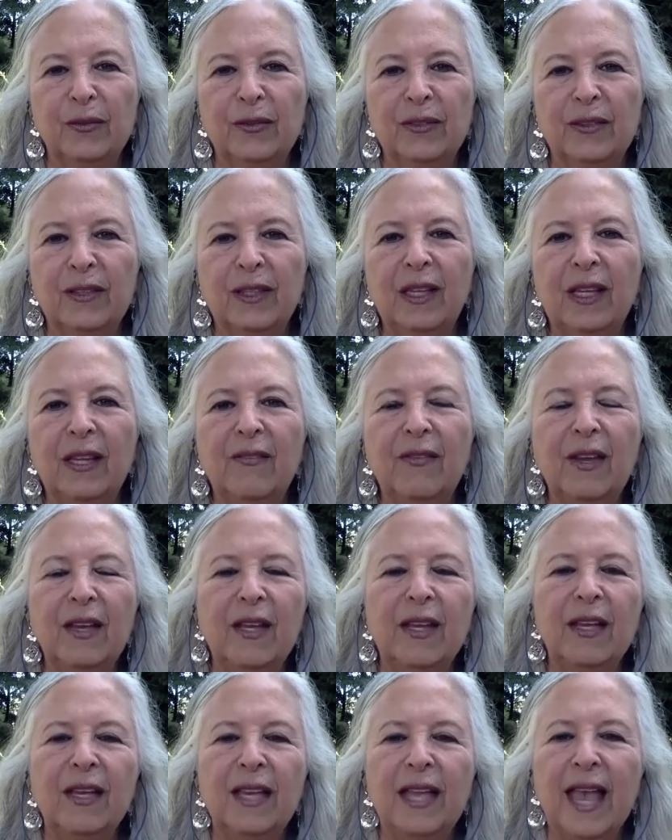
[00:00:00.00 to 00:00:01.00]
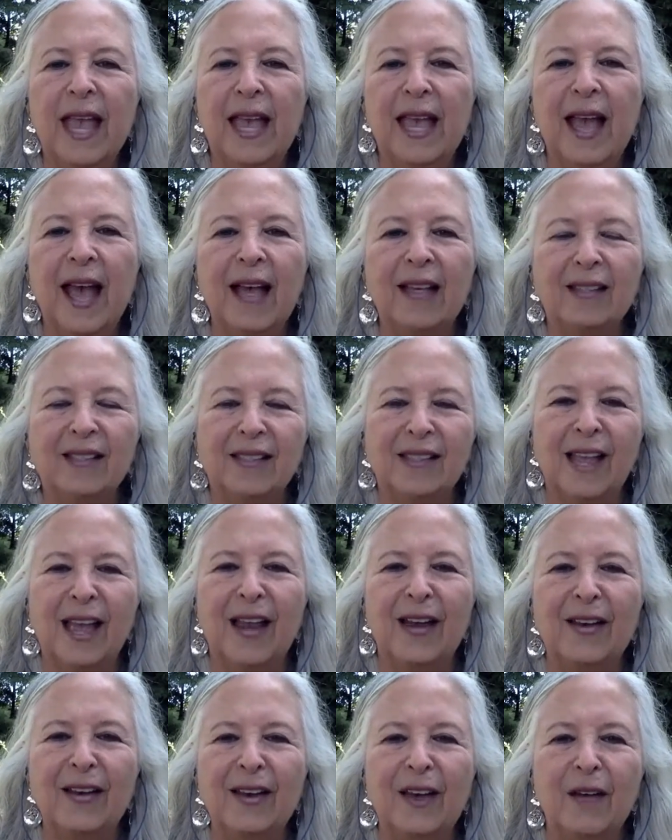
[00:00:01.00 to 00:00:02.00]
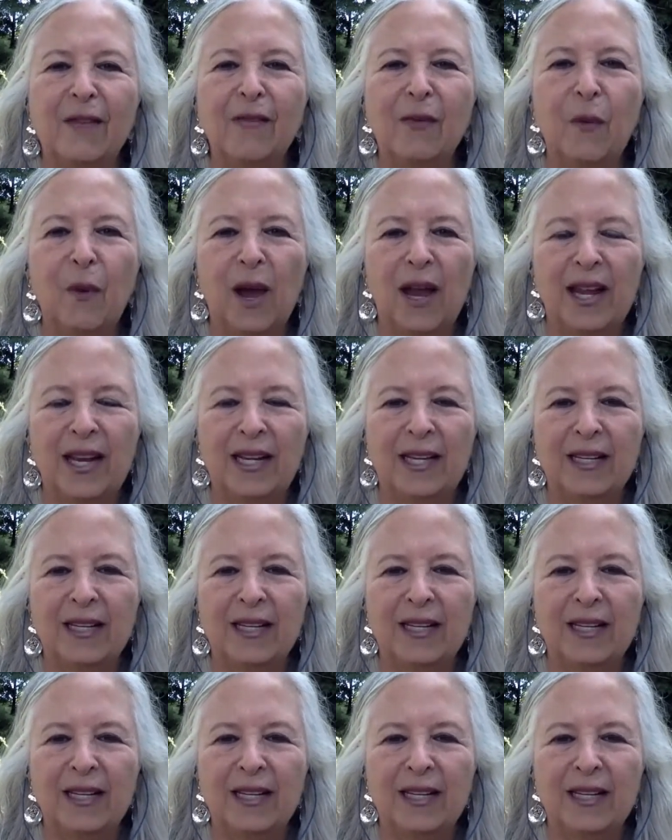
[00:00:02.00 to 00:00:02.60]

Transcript: leaving chaos and a void.